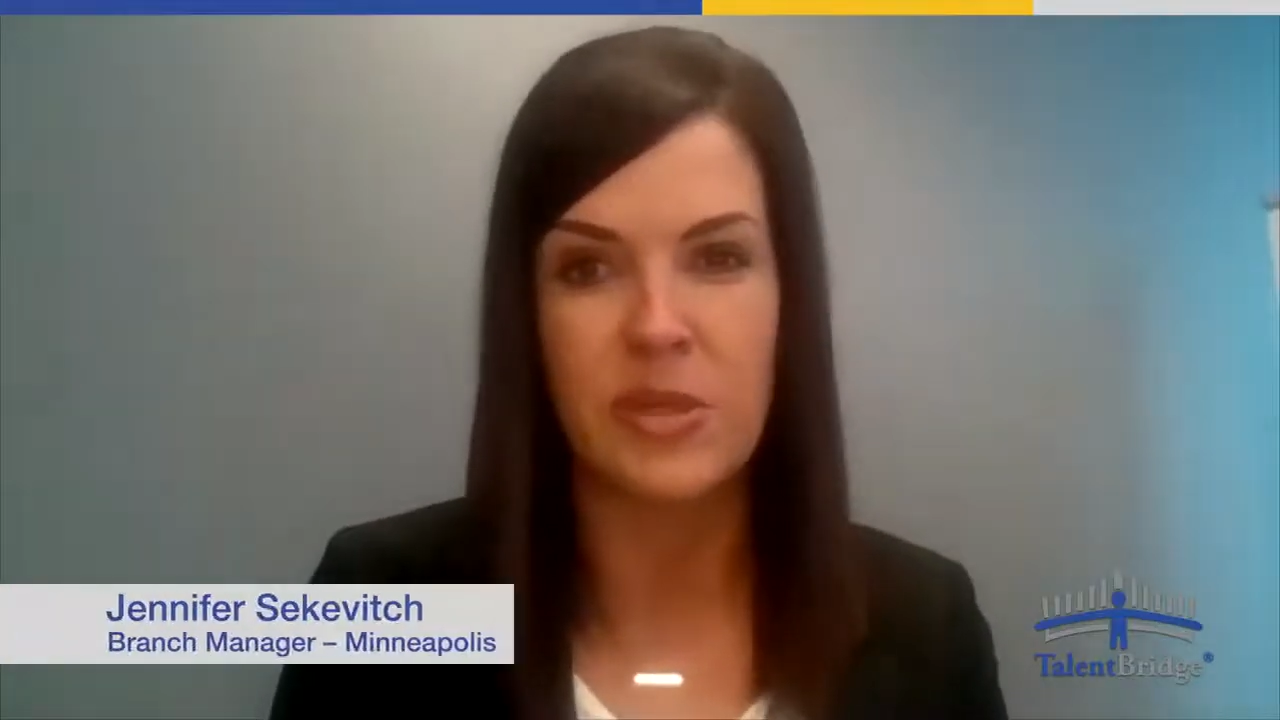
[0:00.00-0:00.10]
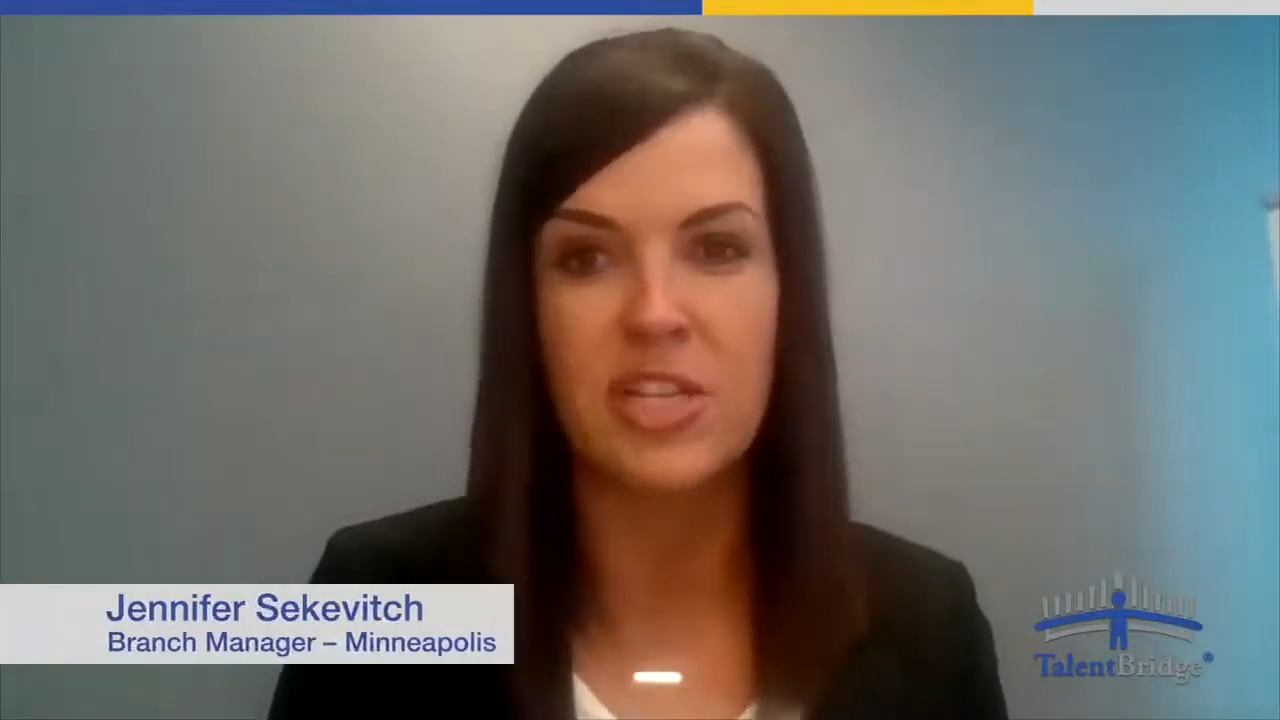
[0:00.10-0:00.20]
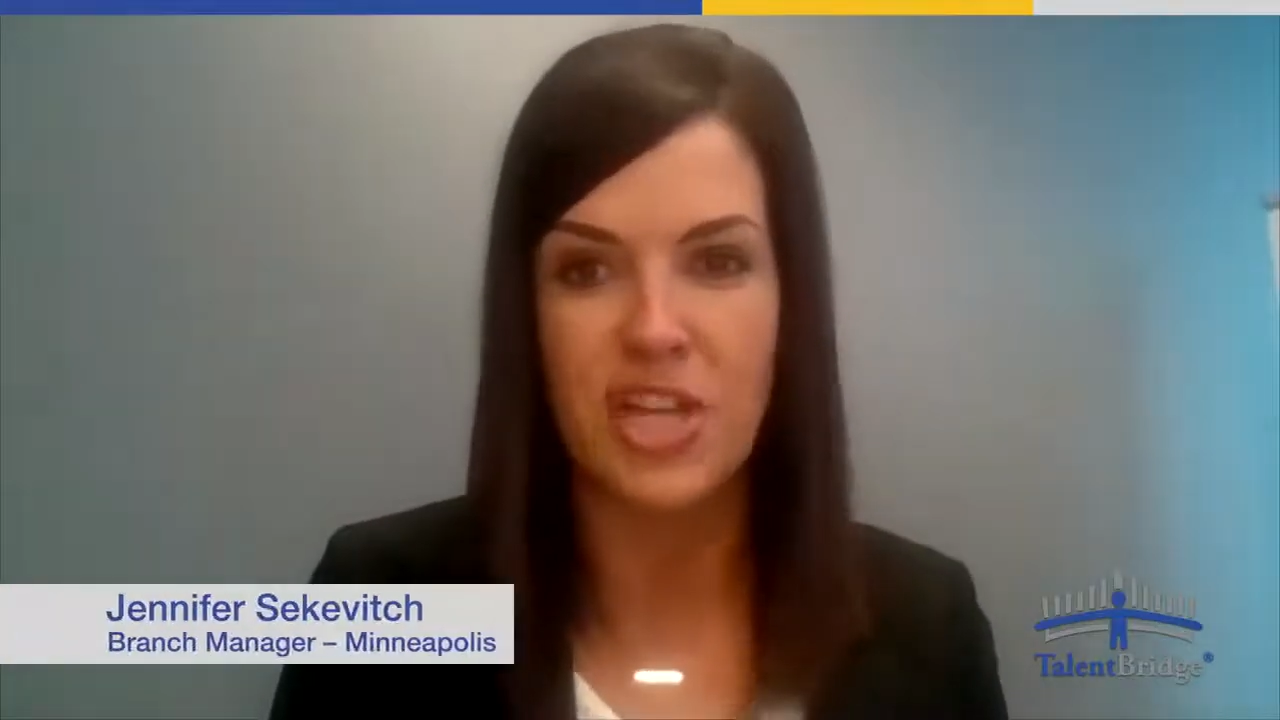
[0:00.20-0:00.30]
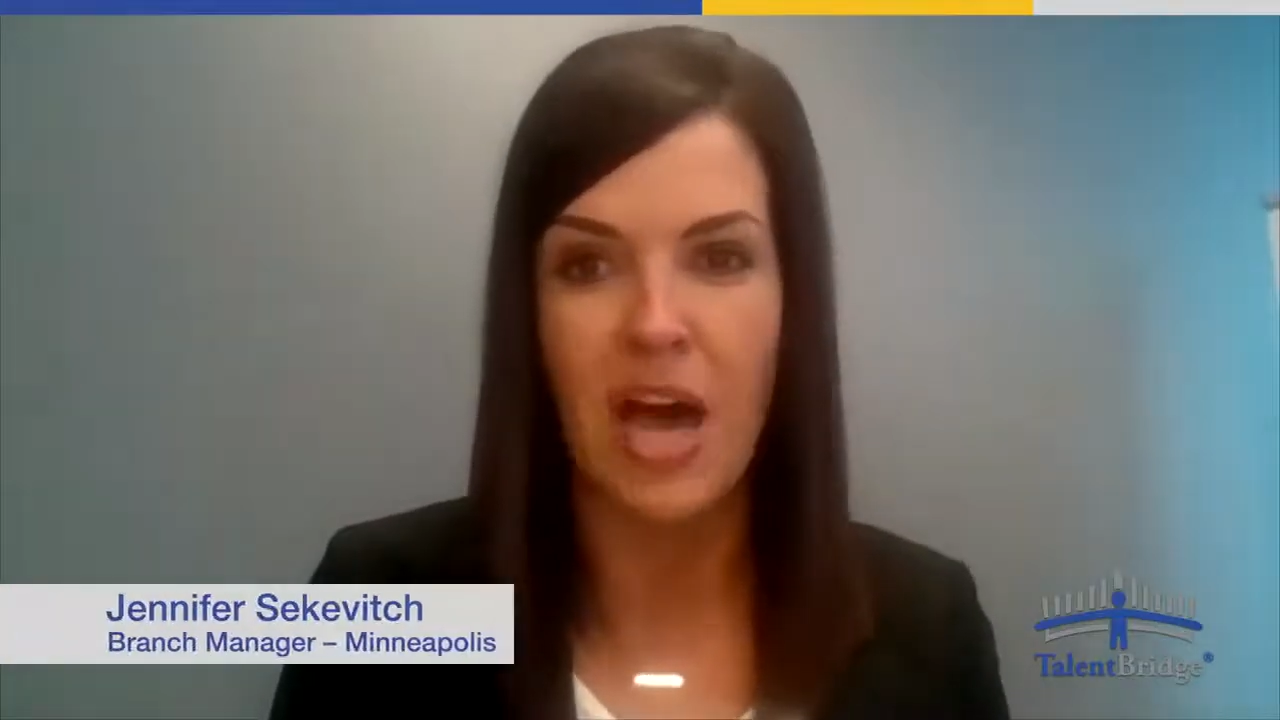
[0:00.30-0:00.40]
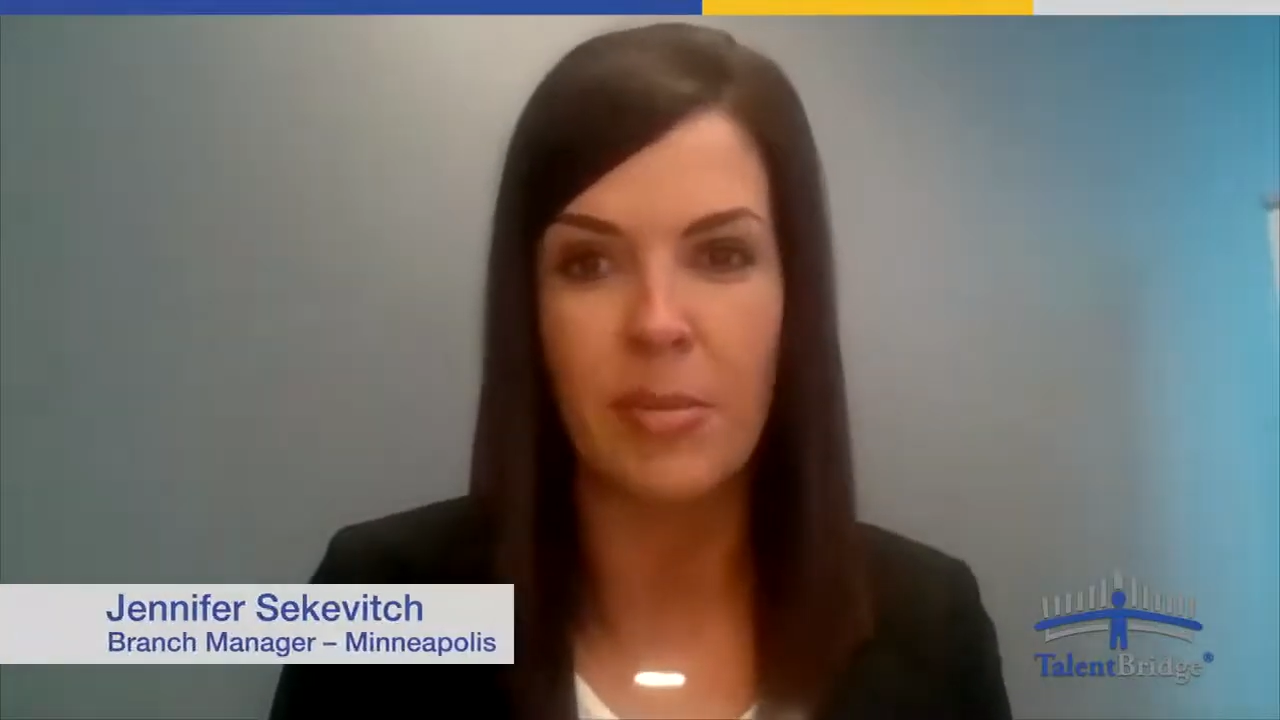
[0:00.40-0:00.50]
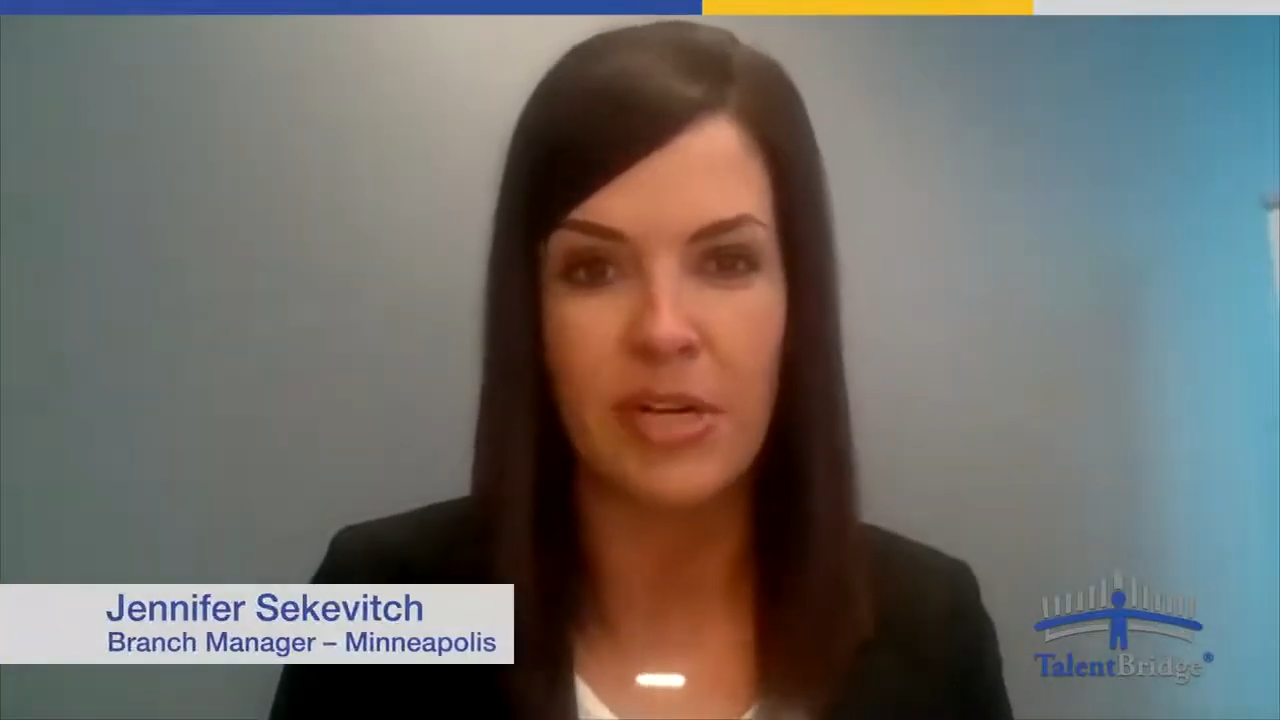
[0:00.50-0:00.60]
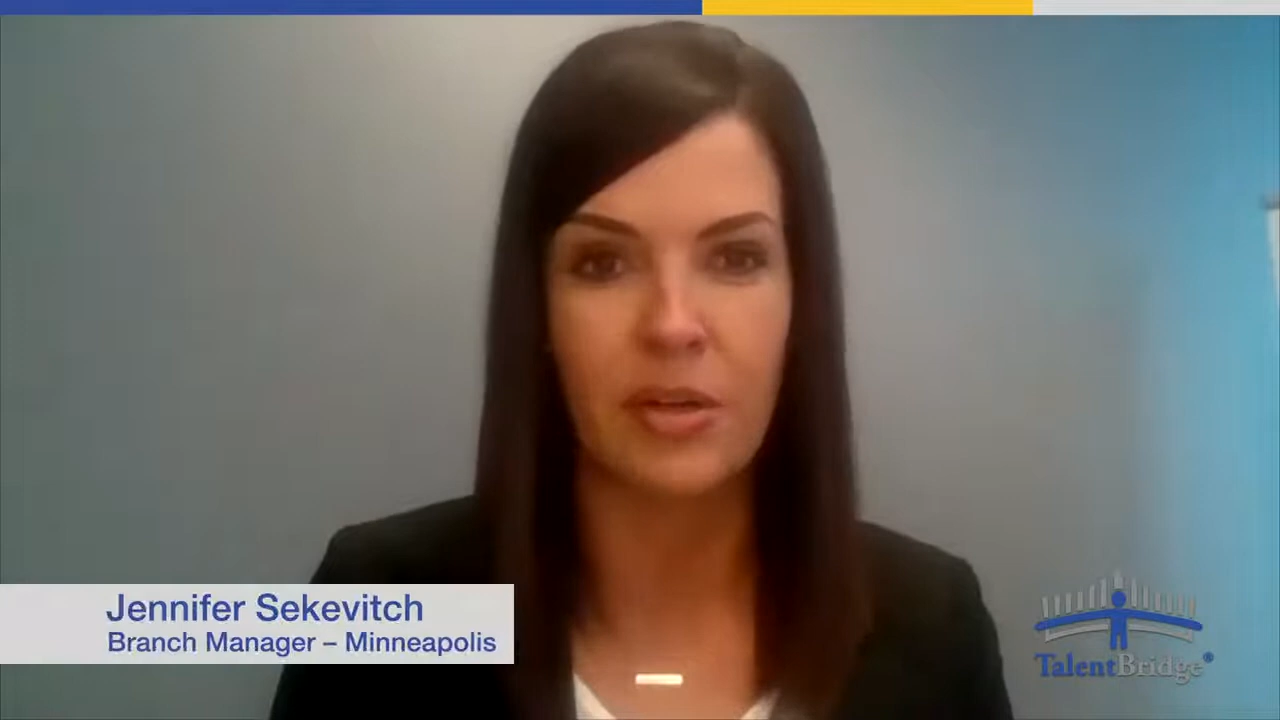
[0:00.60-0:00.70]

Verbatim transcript: a job and a